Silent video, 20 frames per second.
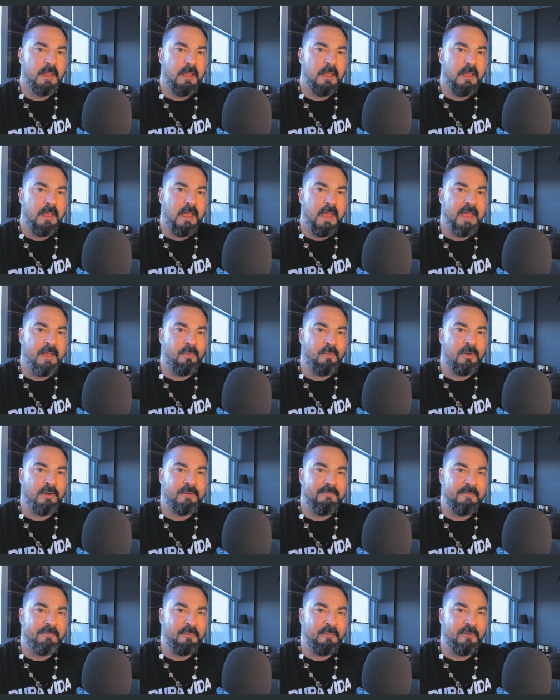Hey,
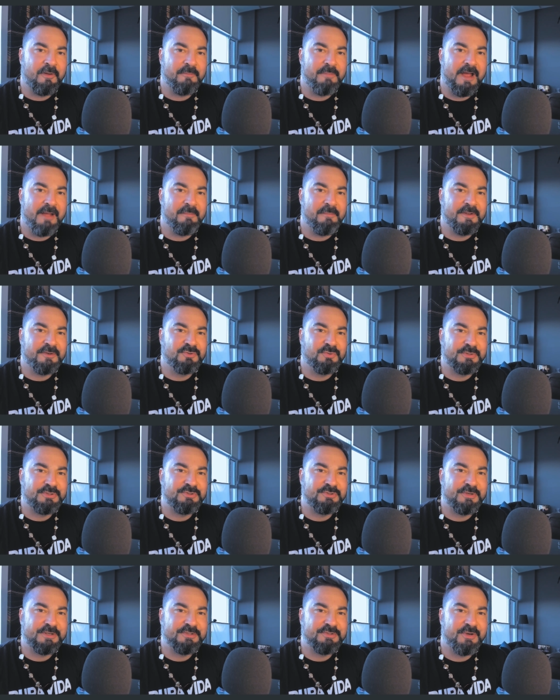welcome everyone. Pat Mitchell with
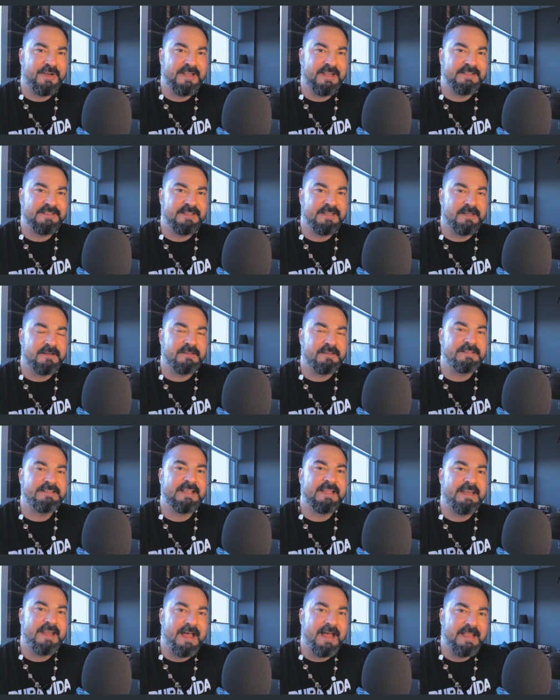Trick Trades here, and
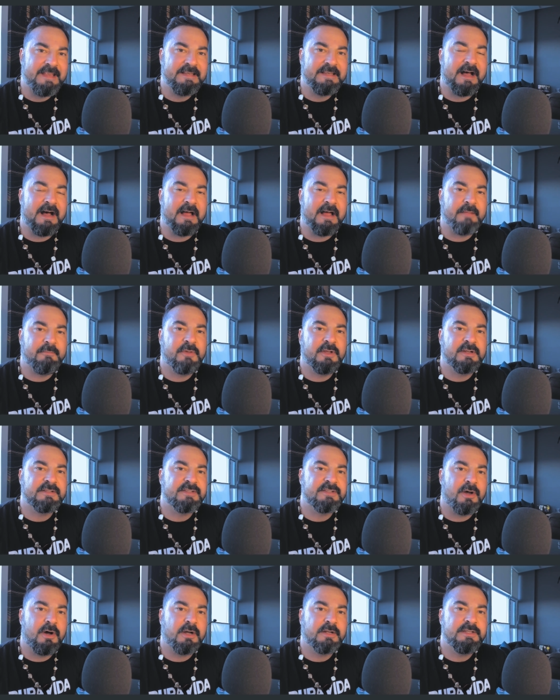tonight I'm going to
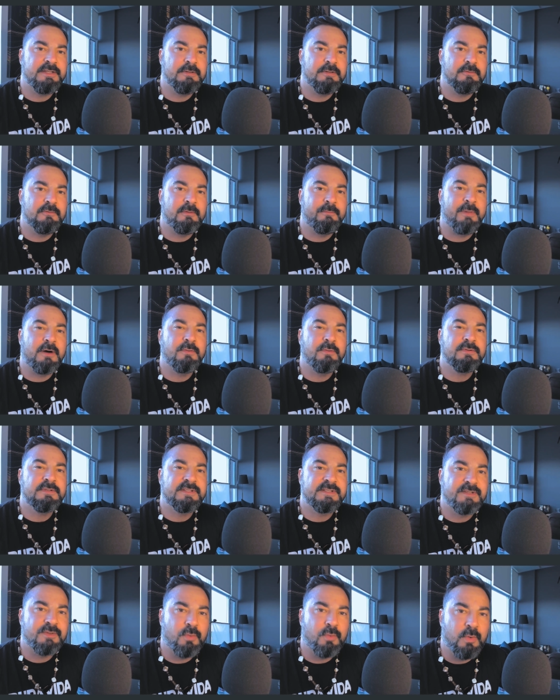talk to you about
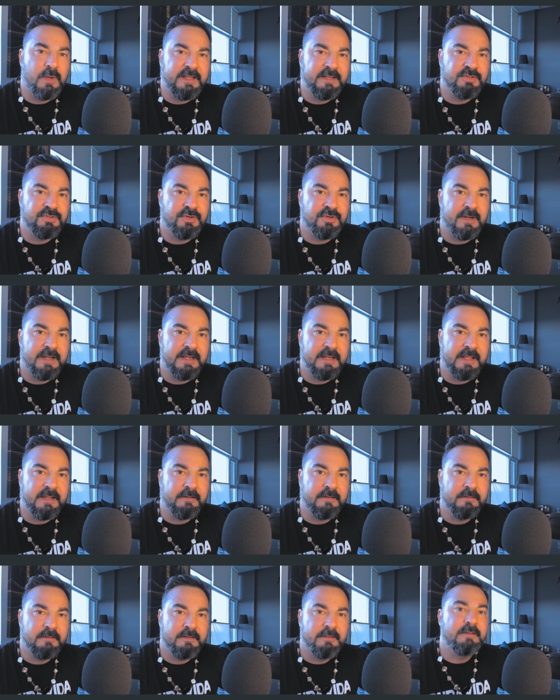swing trading.
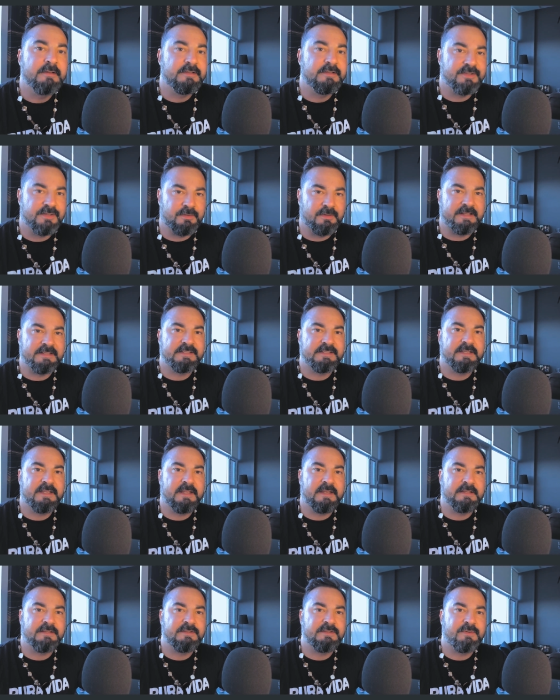So let's
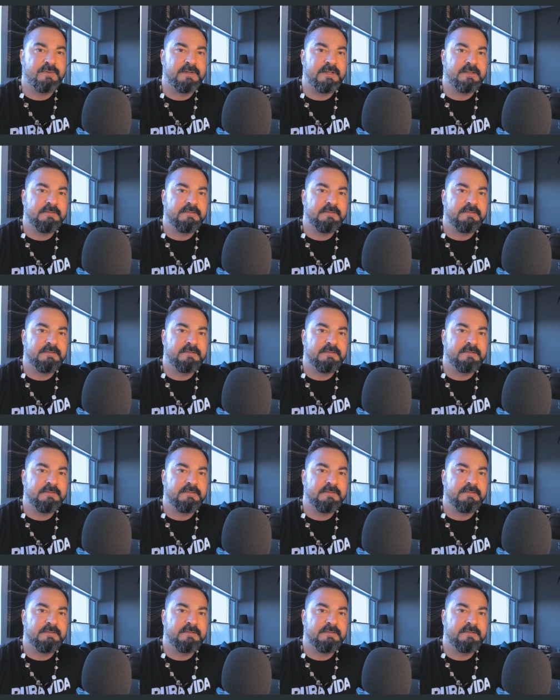get into it.